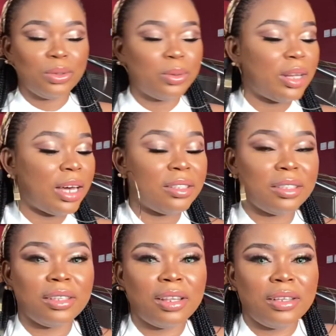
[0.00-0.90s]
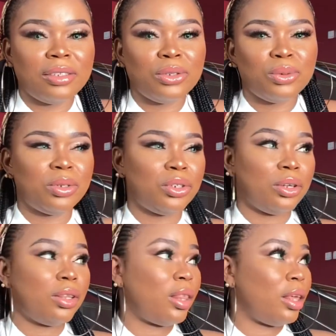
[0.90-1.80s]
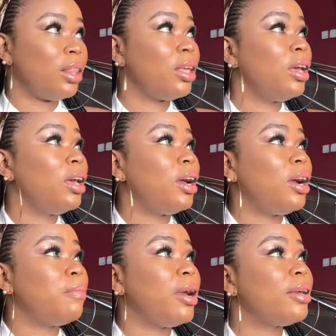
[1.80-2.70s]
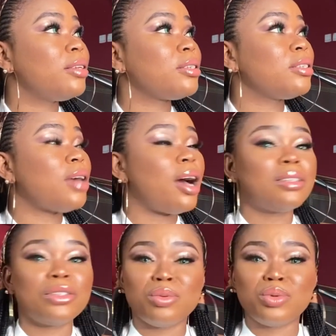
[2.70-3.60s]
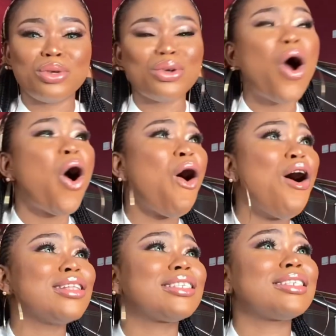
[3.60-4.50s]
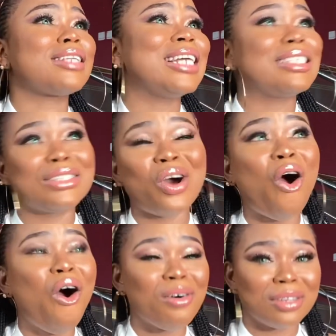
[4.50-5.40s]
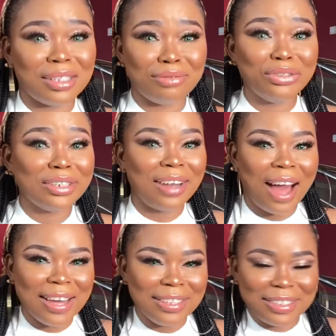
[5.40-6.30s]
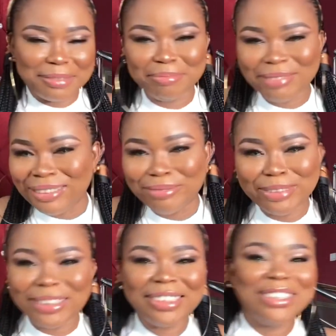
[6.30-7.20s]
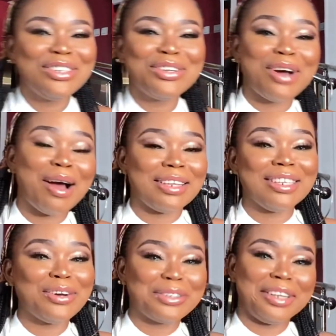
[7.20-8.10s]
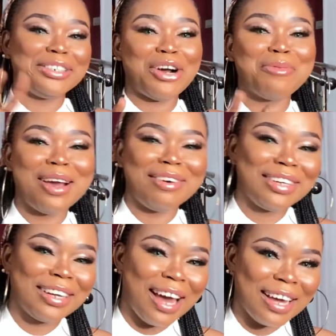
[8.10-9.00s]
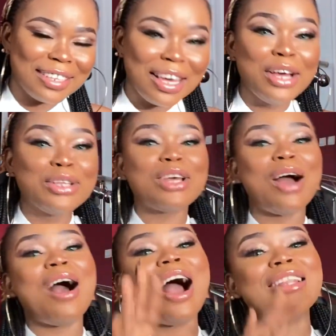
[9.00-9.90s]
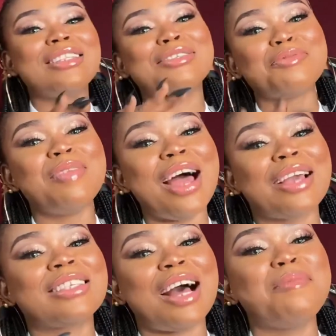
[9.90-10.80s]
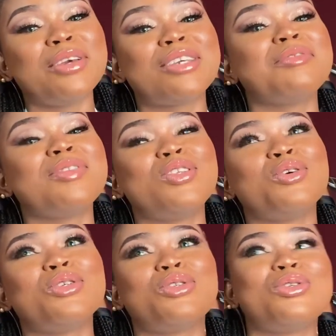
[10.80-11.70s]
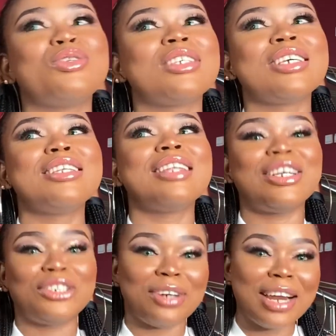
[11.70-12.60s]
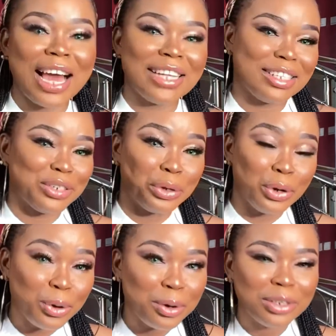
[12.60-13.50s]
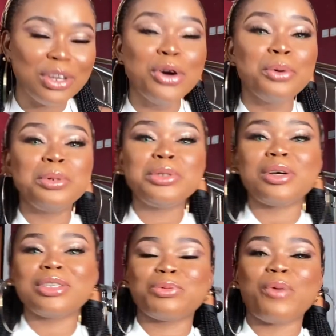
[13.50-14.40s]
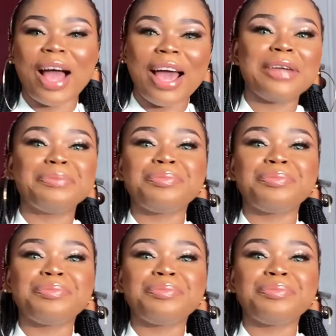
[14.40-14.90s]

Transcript: whole lighting thing, situation thing. And my AC is acting up, so it's hot. This light is hot. Ring light. You know, I didn't go to Nigeria with my ring light. So I had to like start making videos using natural lighting alone, which was why